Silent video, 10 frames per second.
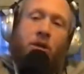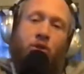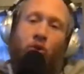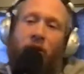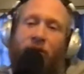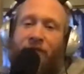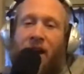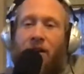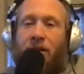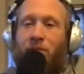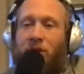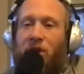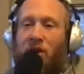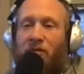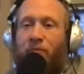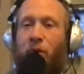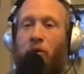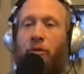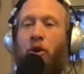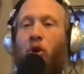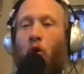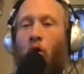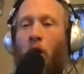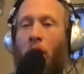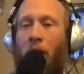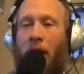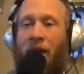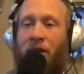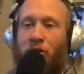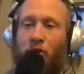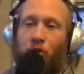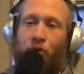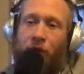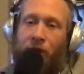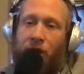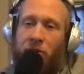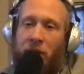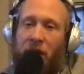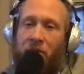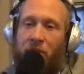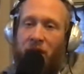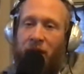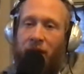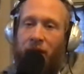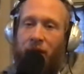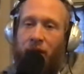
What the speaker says: Joran found himself both annoyed and intrigued by the man.